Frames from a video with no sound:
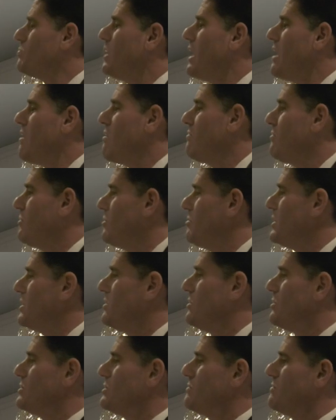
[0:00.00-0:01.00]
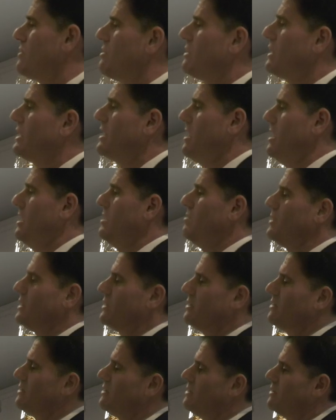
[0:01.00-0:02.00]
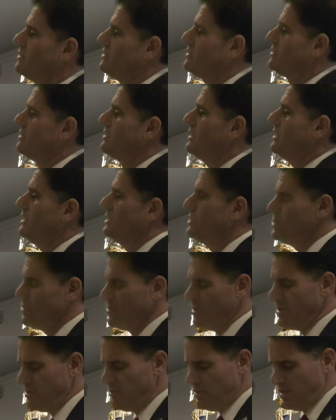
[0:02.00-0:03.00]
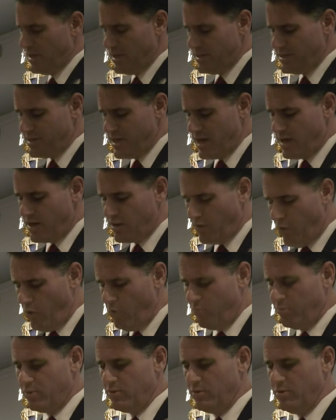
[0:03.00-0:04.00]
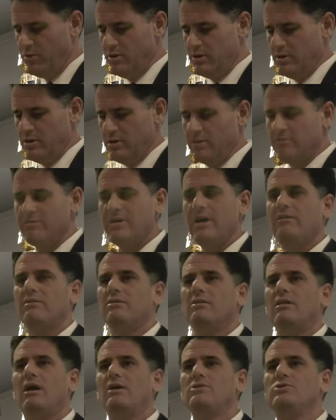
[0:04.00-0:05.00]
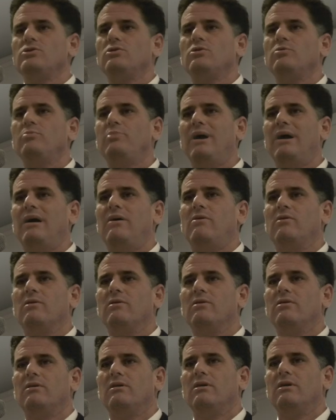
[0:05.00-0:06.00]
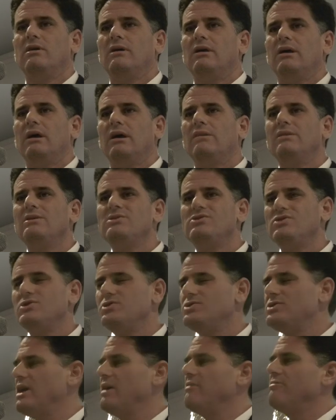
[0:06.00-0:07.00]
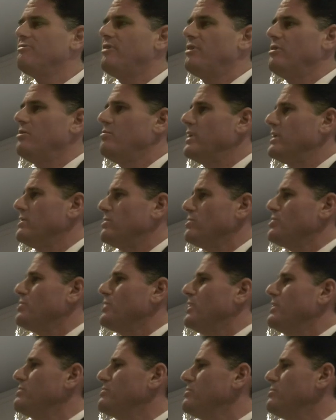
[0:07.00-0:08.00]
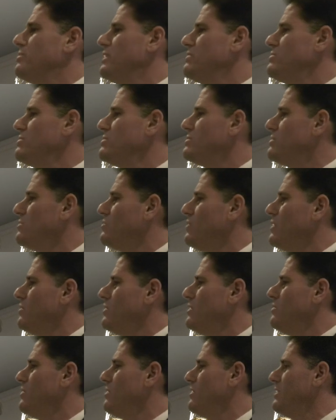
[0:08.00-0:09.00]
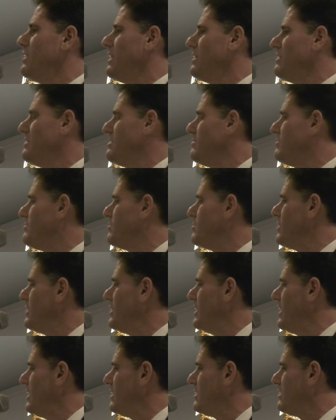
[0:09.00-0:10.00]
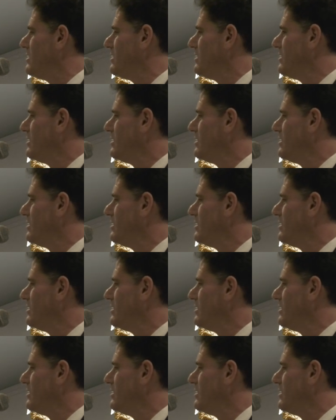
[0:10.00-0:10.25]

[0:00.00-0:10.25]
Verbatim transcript: powerful because of our economy. Israel is a global technological power. And this is a fundamental transformation to where we were in 1948